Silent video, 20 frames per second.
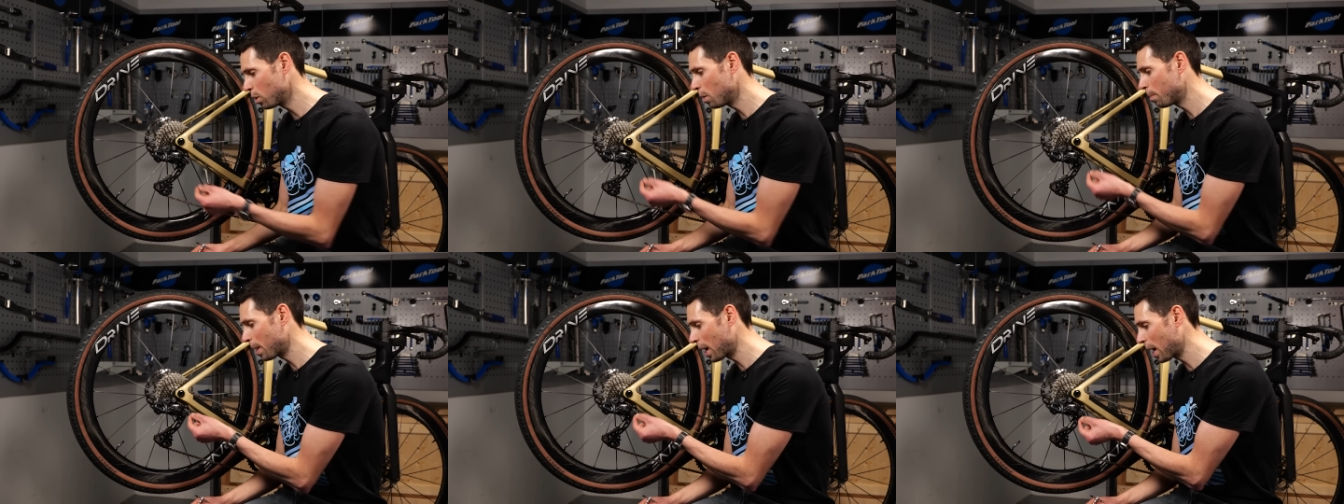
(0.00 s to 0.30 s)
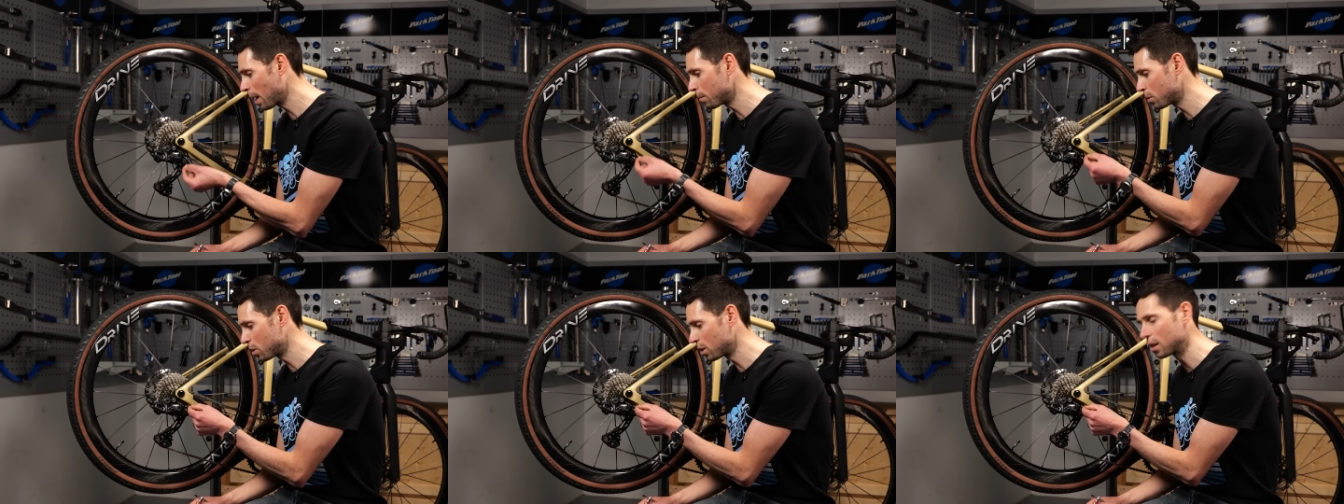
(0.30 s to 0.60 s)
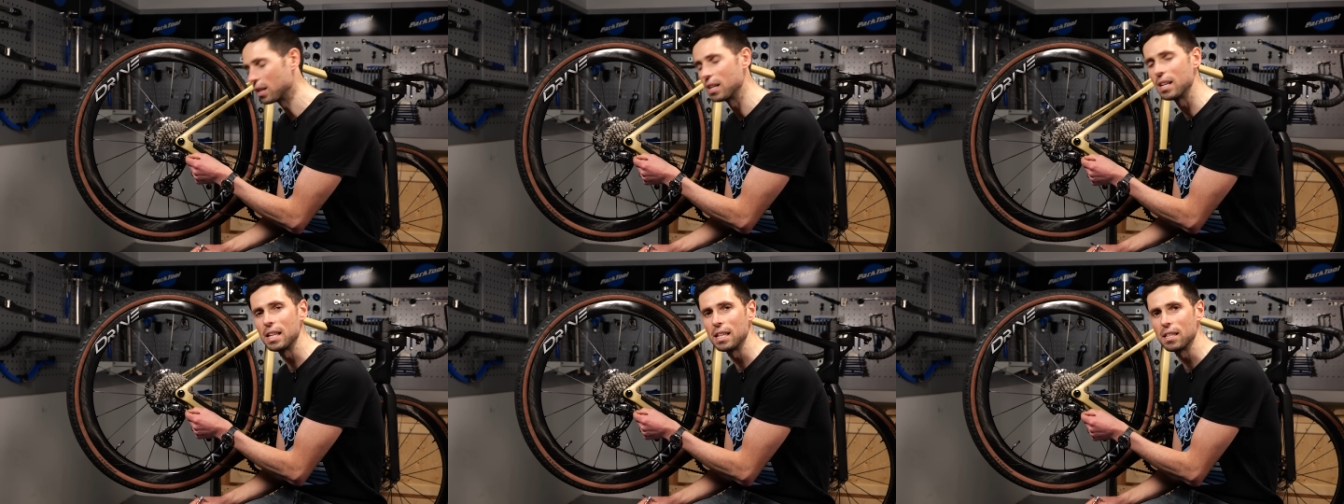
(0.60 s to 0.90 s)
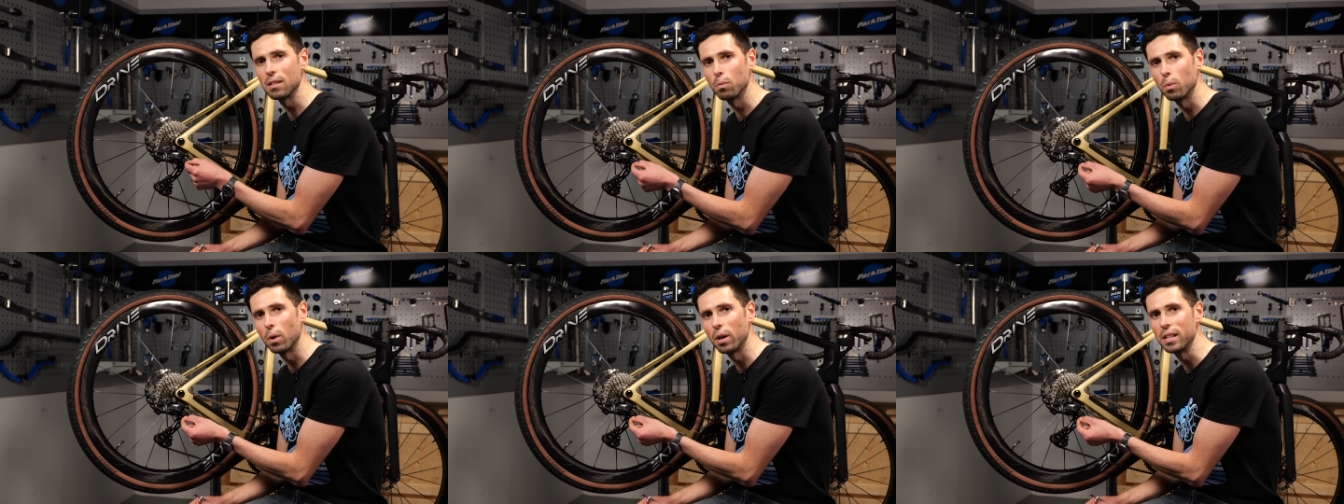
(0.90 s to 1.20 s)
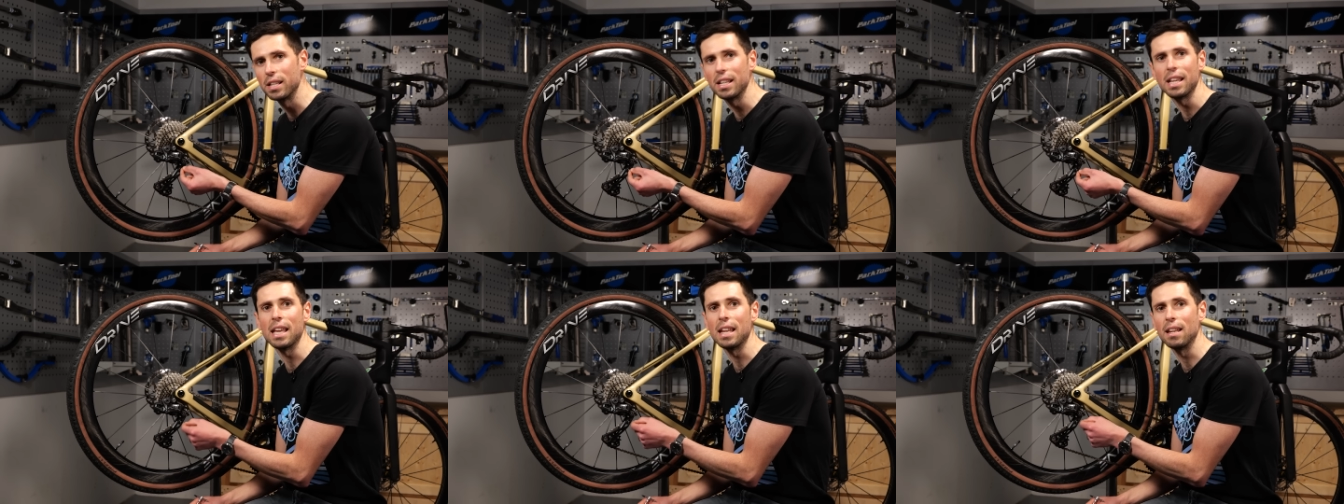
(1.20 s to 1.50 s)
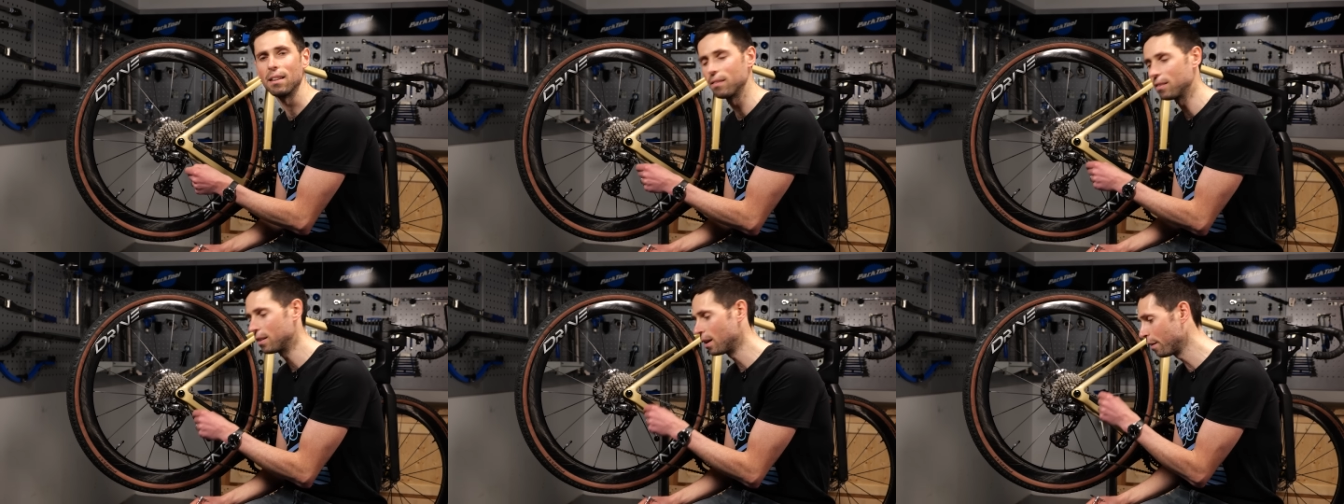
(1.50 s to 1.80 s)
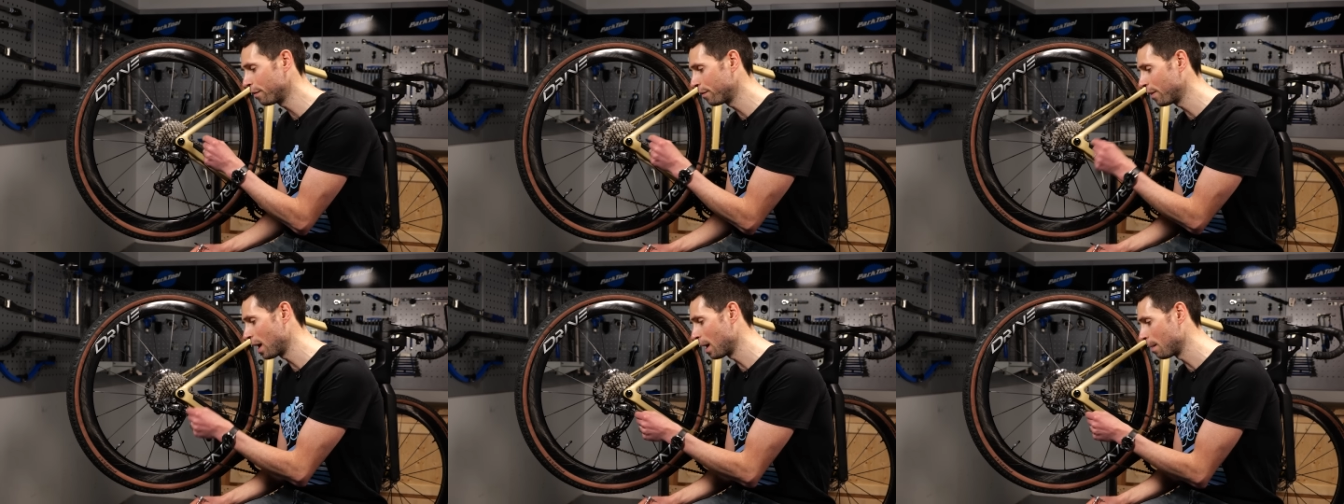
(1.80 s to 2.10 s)
well, perhaps you're going to need to wind it in
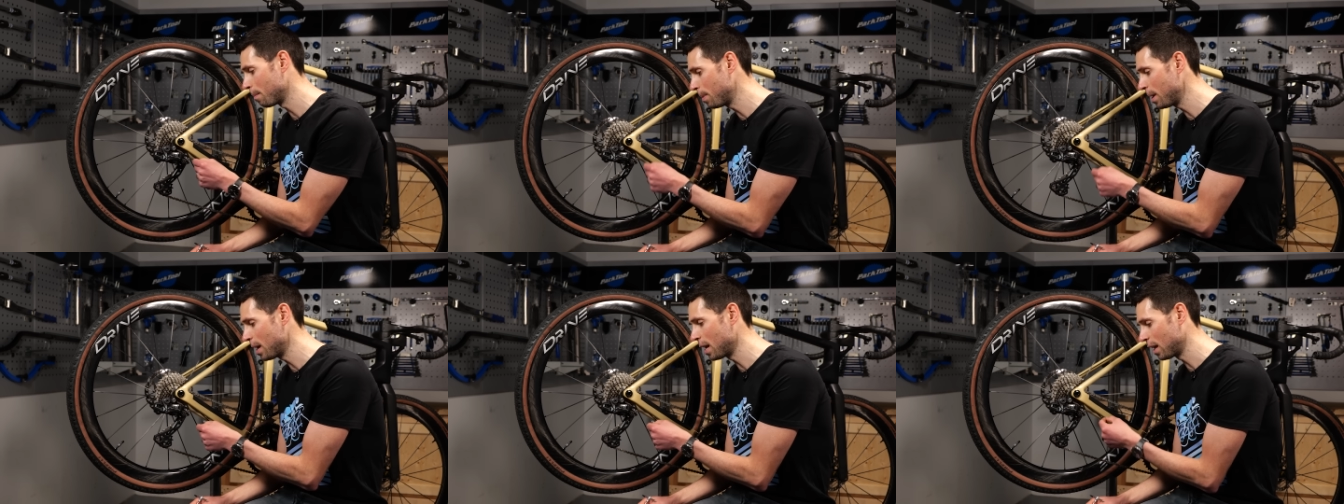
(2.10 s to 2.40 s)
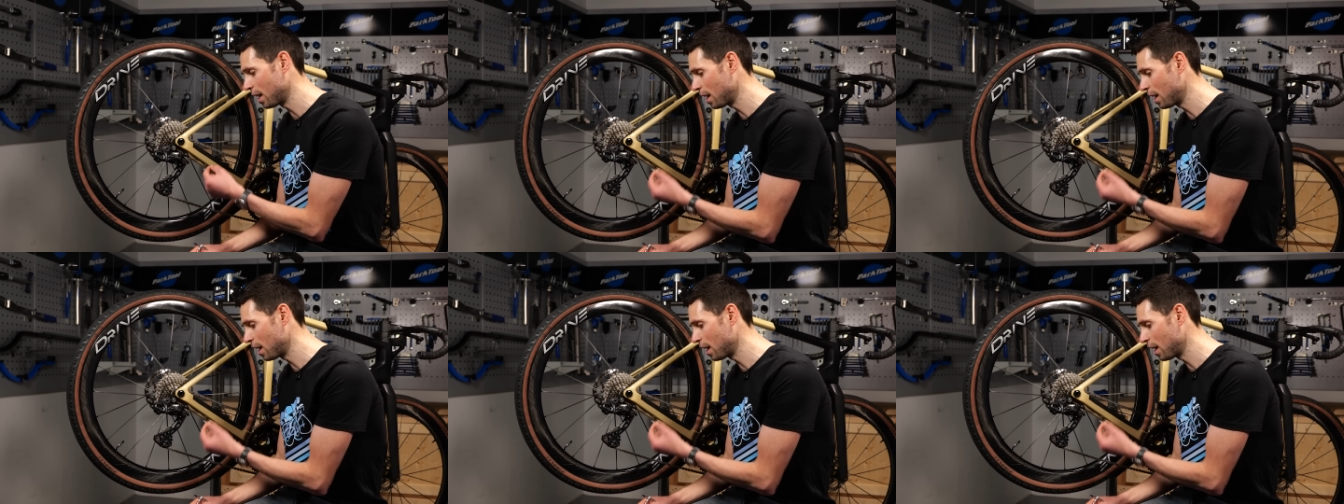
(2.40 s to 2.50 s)
a fair bit.